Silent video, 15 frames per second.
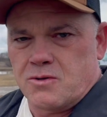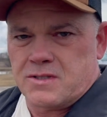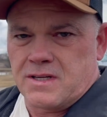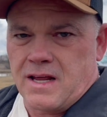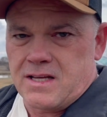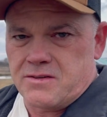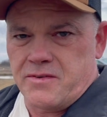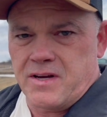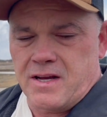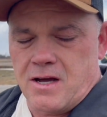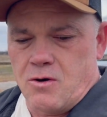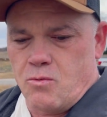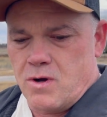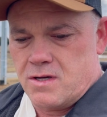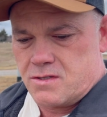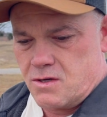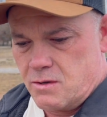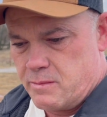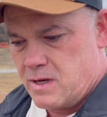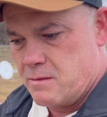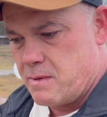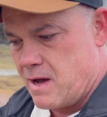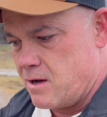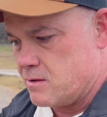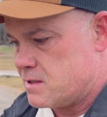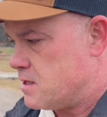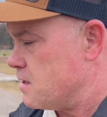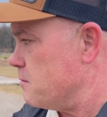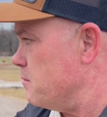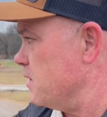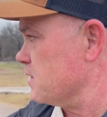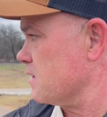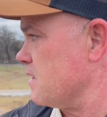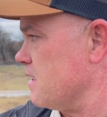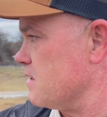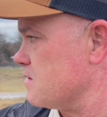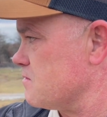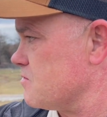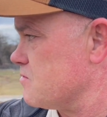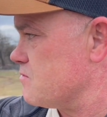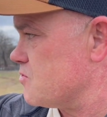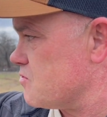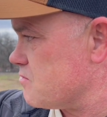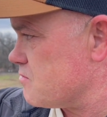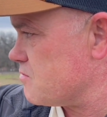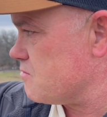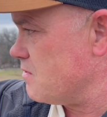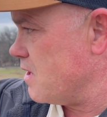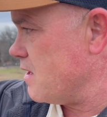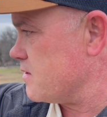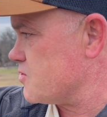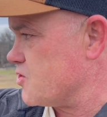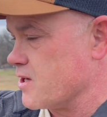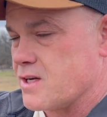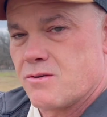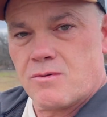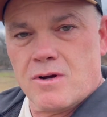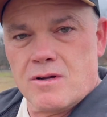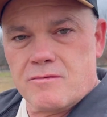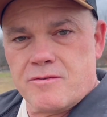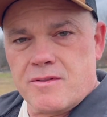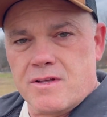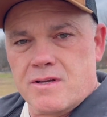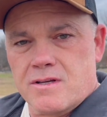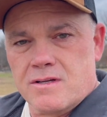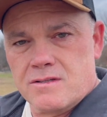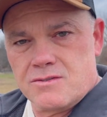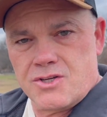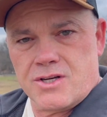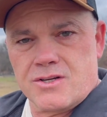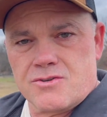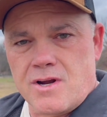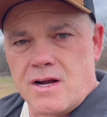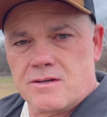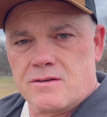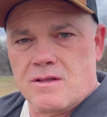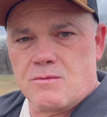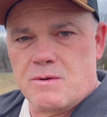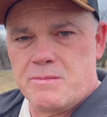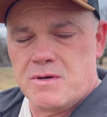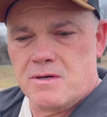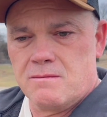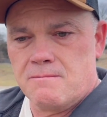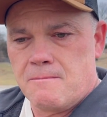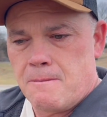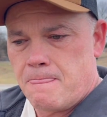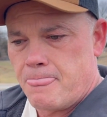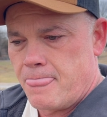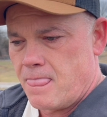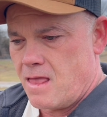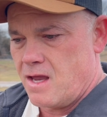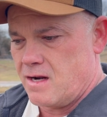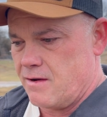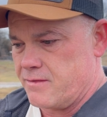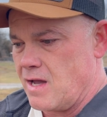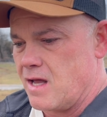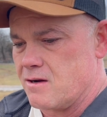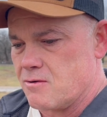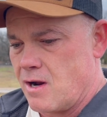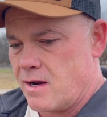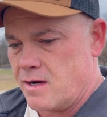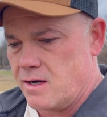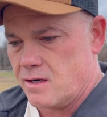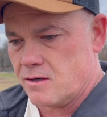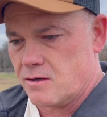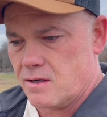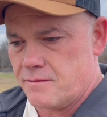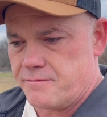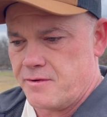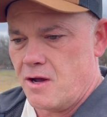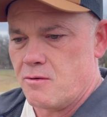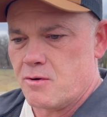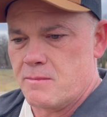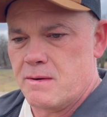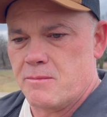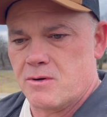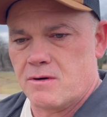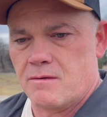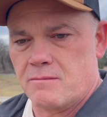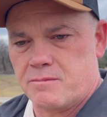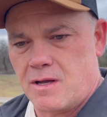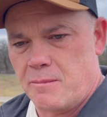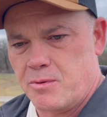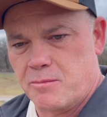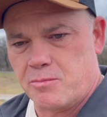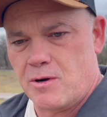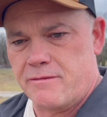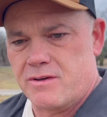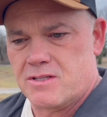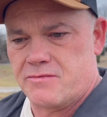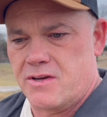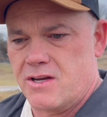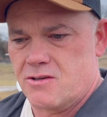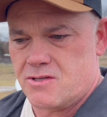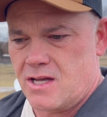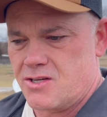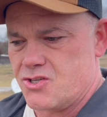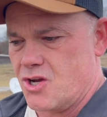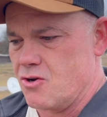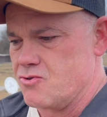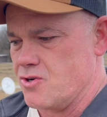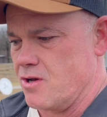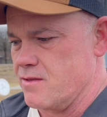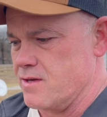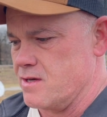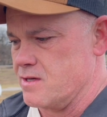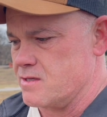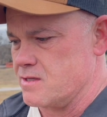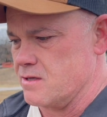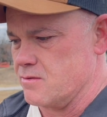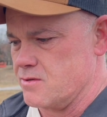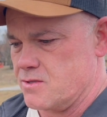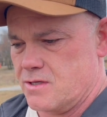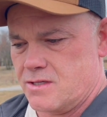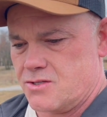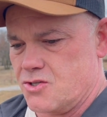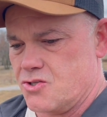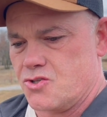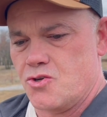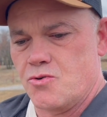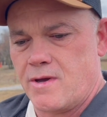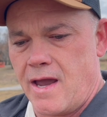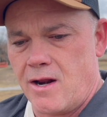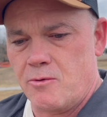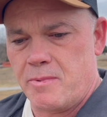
today's video was going to be about building a chicken run for the chicken tractor that we built. And I've got it right here. If y'all remember in a couple of previous videos, I showed y'all this. It's just 2 cattle